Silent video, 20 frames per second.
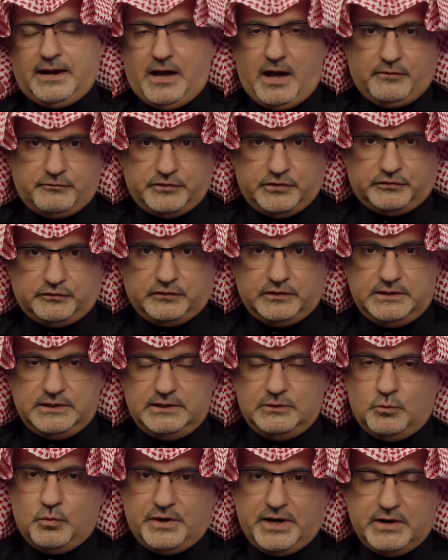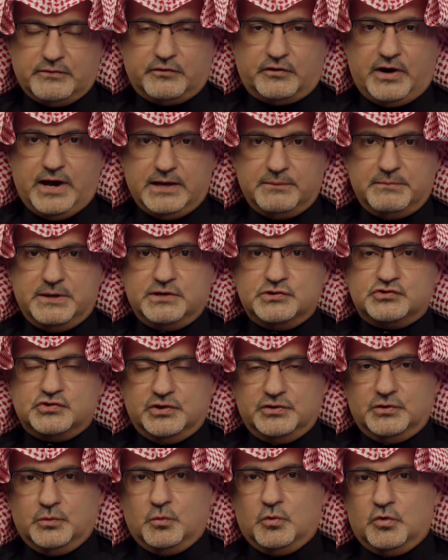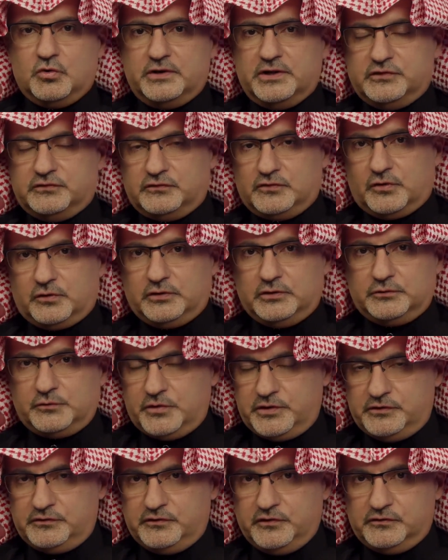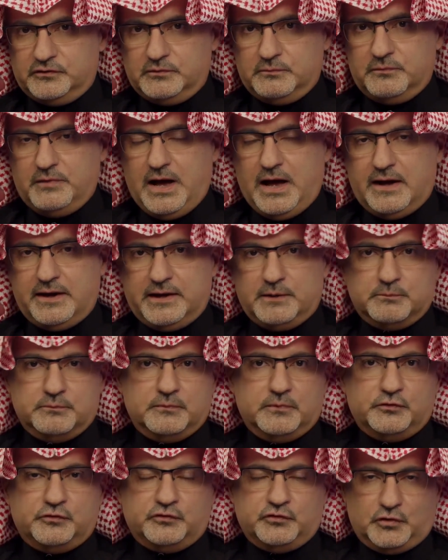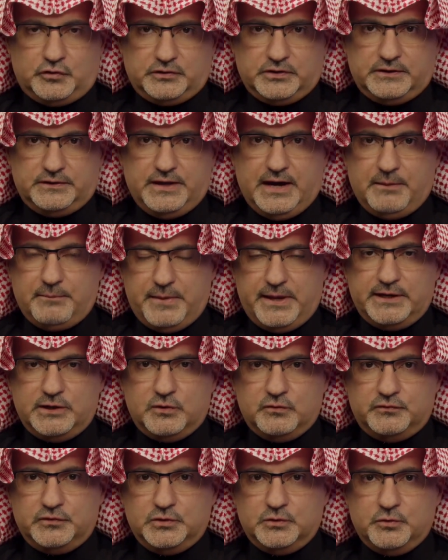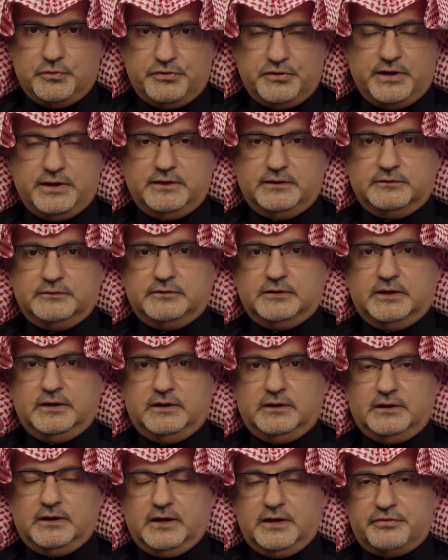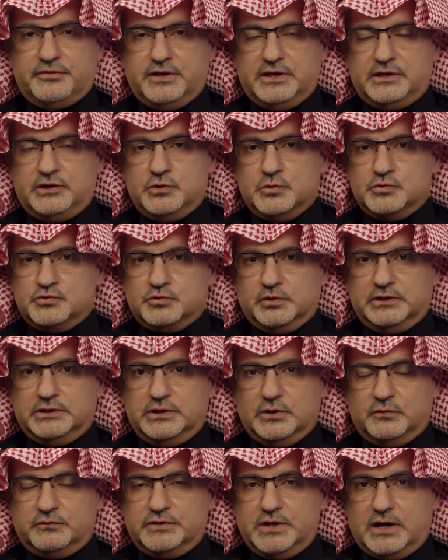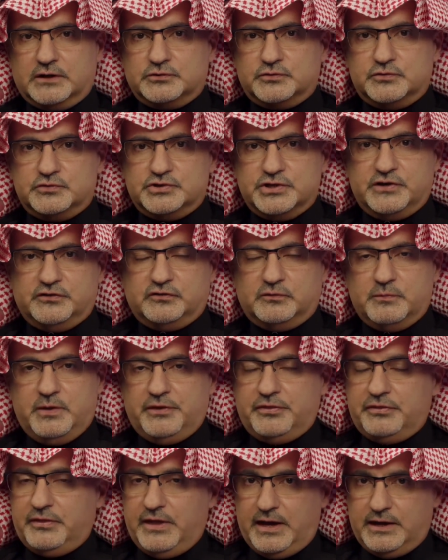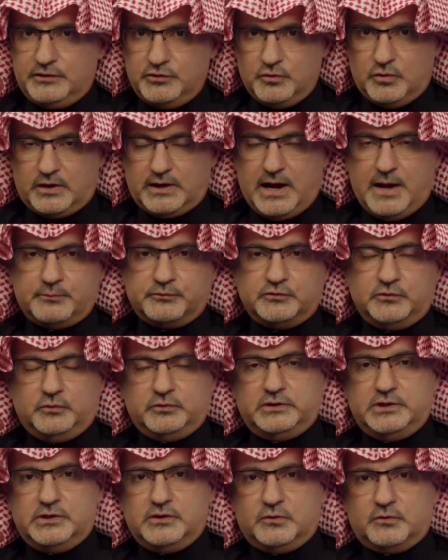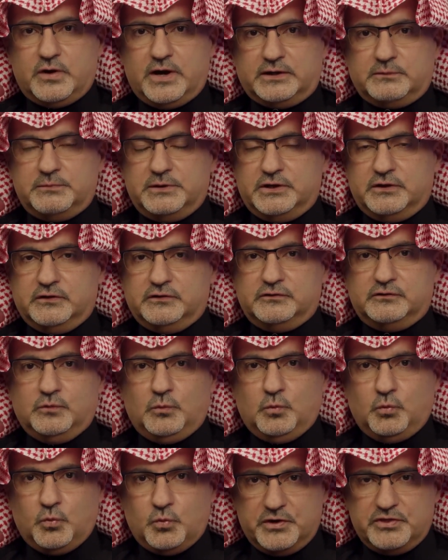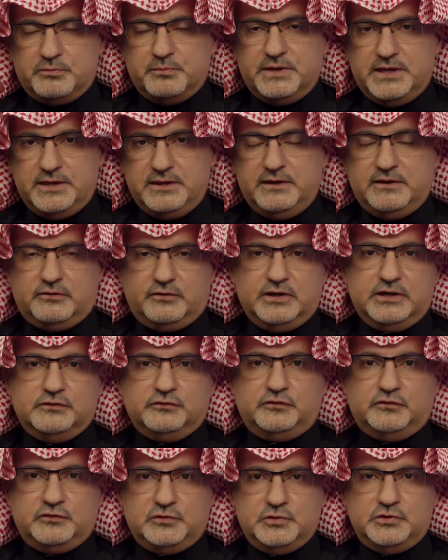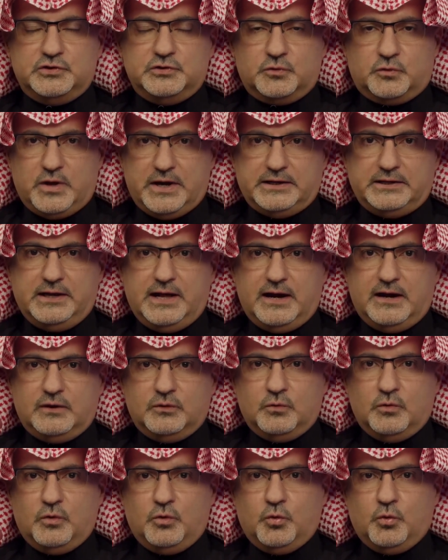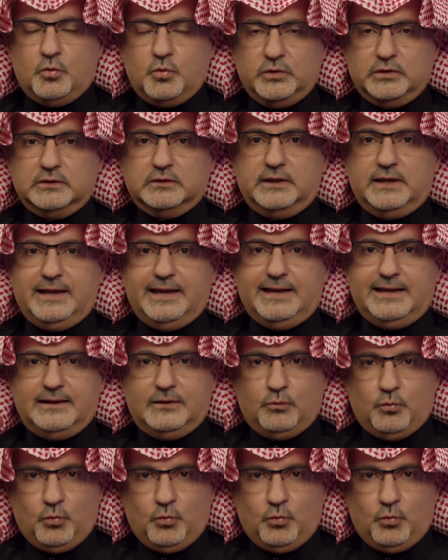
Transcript: And obviously, whenever I mention the word historical criticism, I am certain that many of you think usually of Dr. Jay Smith, and you are absolutely correct, because with me here in studio right now, who will